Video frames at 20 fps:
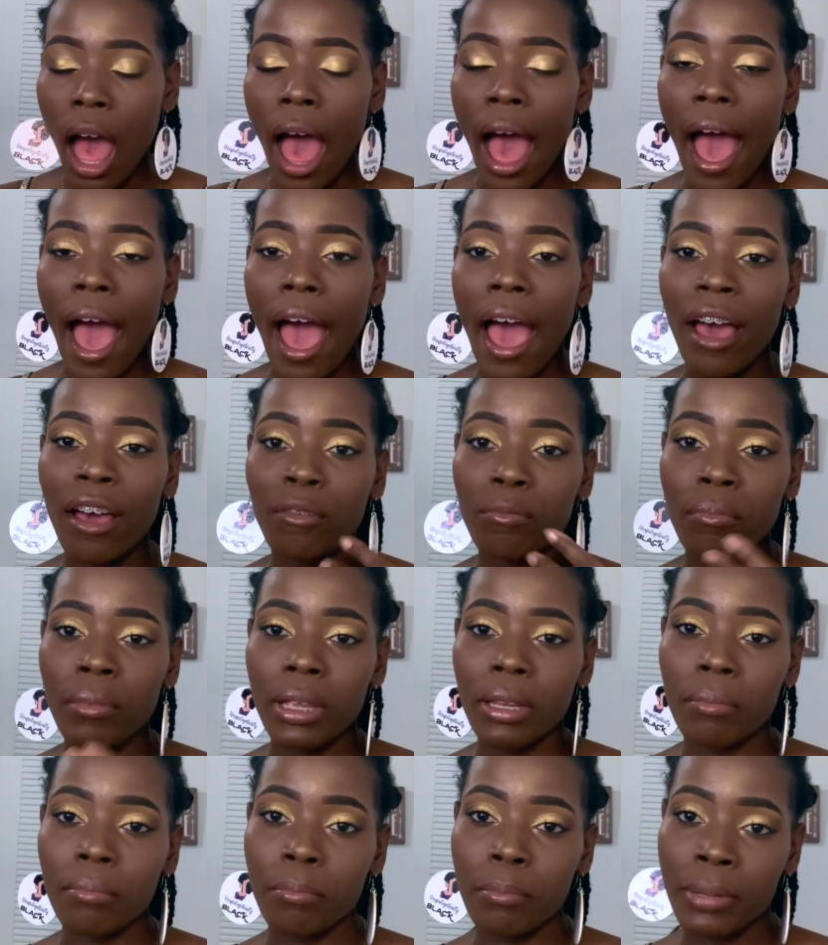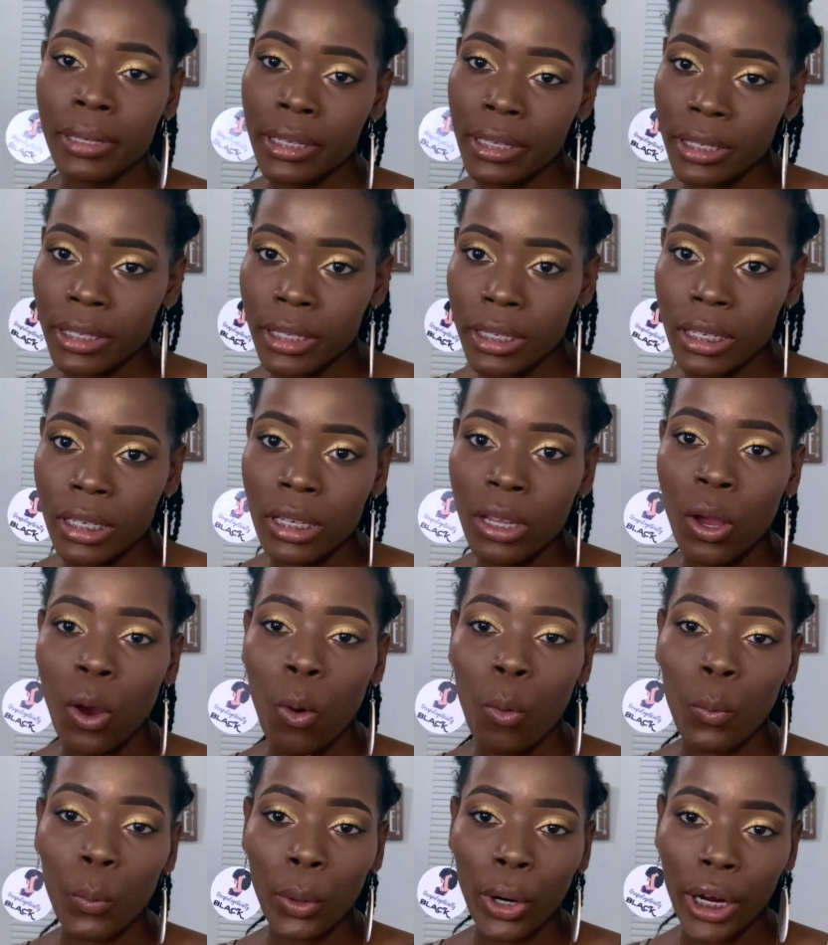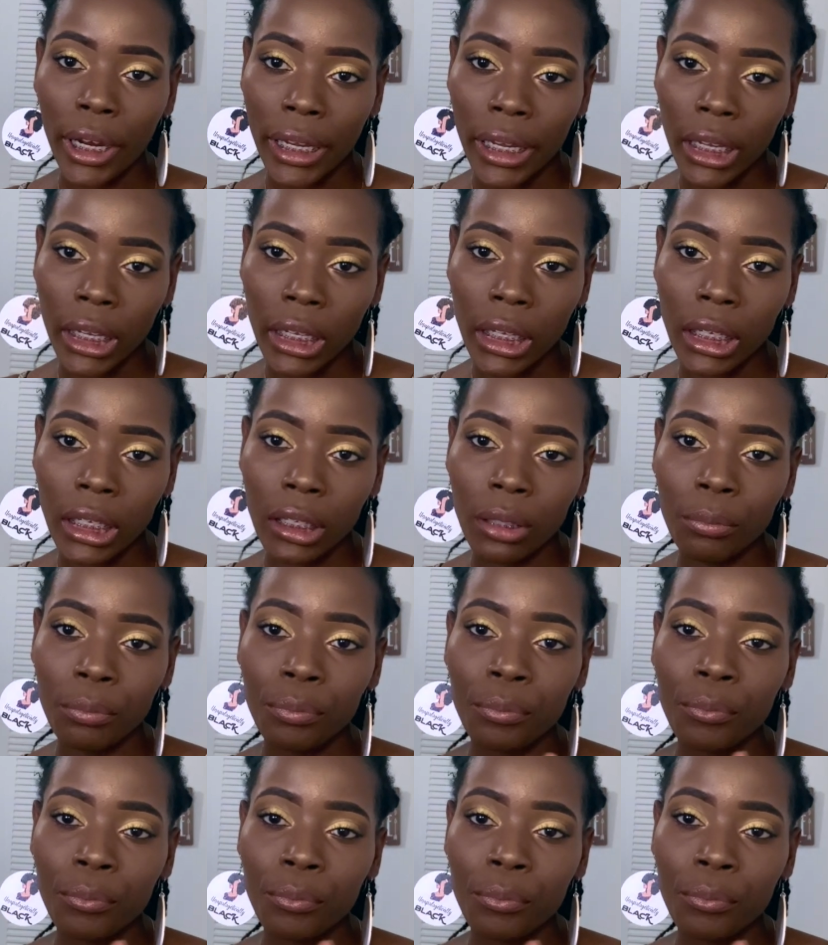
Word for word: I have been busy working